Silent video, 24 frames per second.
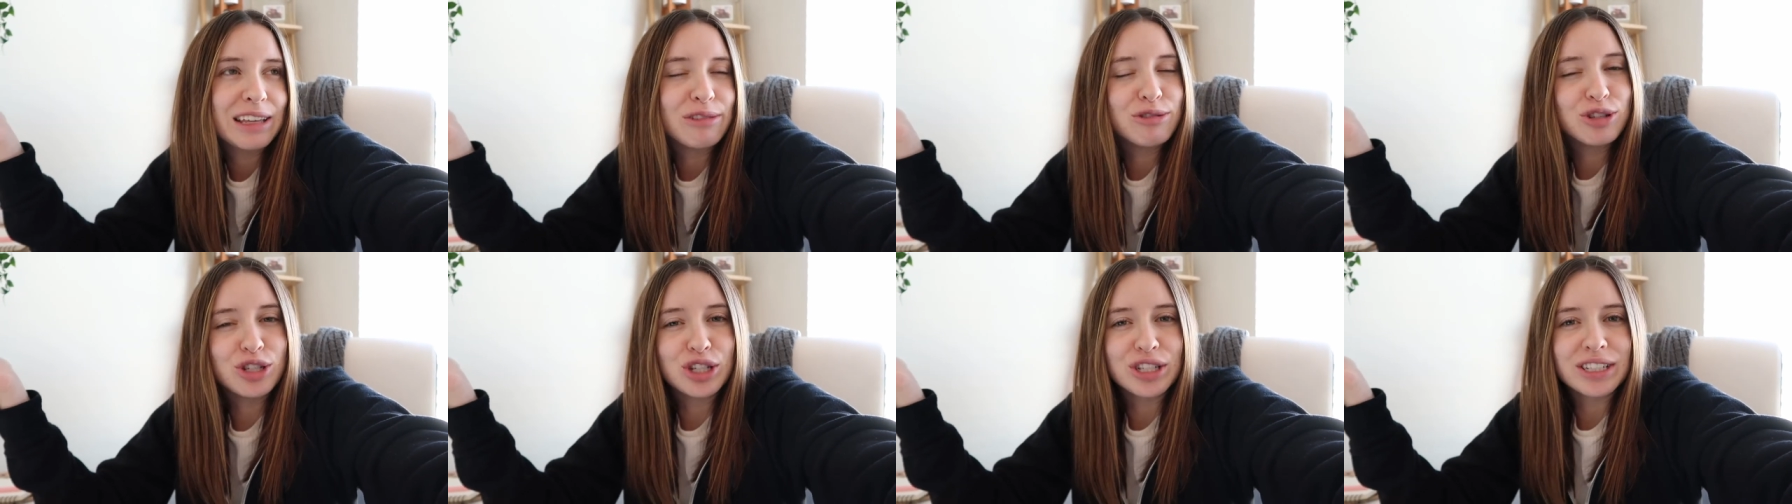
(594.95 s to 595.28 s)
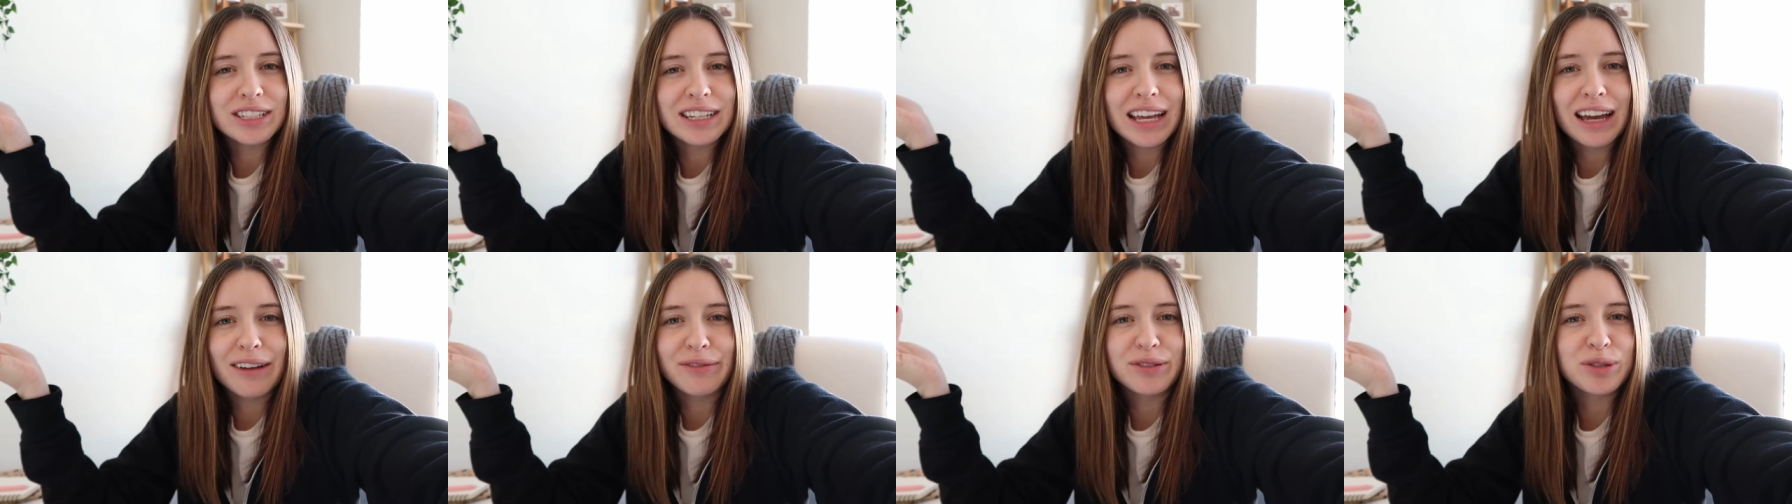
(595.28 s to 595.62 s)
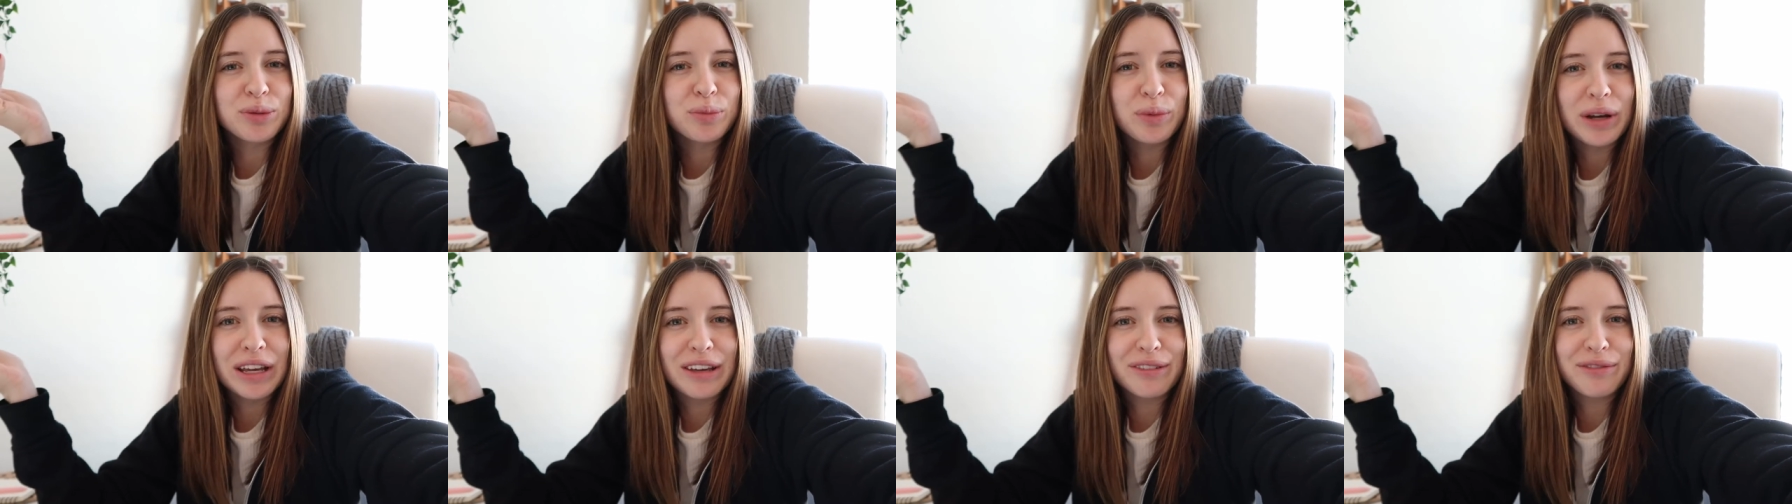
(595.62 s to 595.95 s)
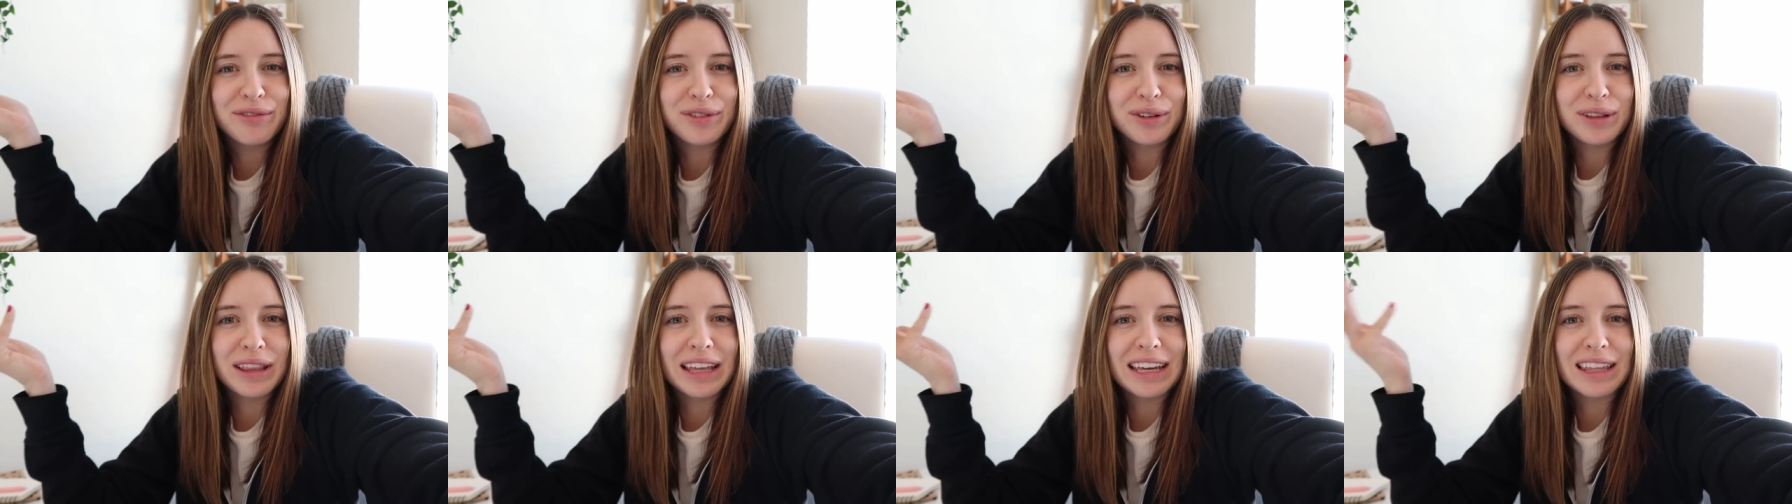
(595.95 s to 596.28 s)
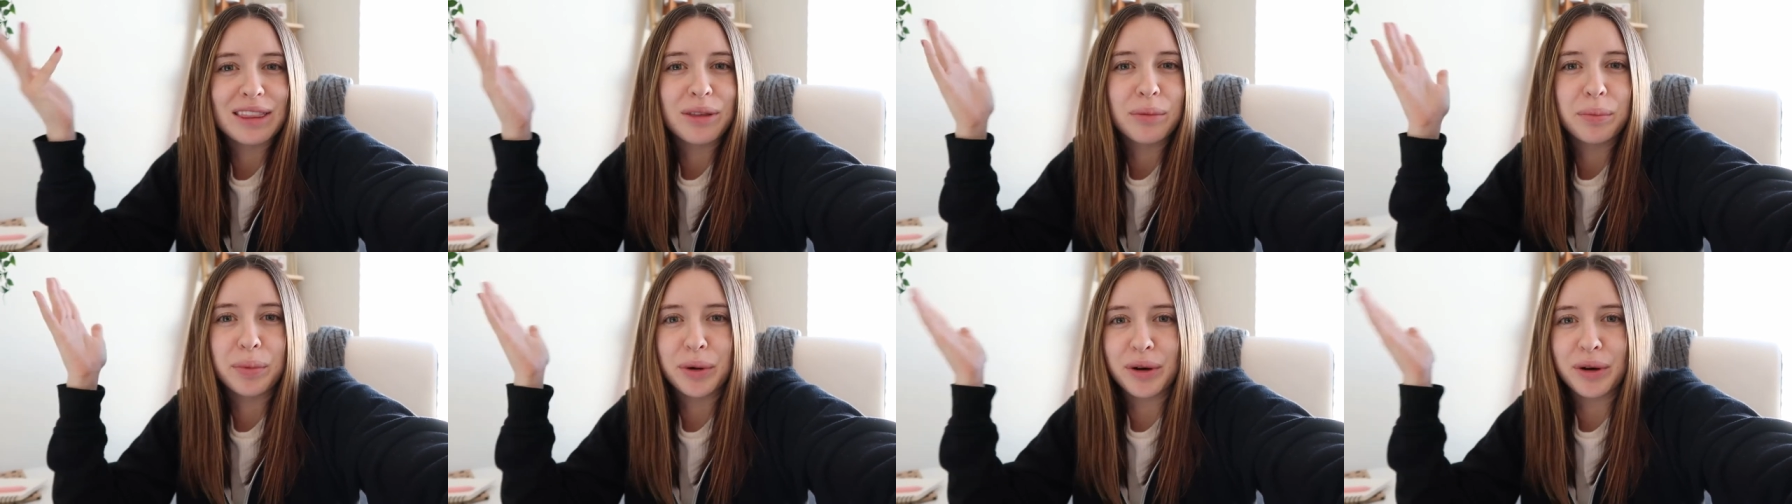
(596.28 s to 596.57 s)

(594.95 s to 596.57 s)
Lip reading: you shouldn't have to wait for like the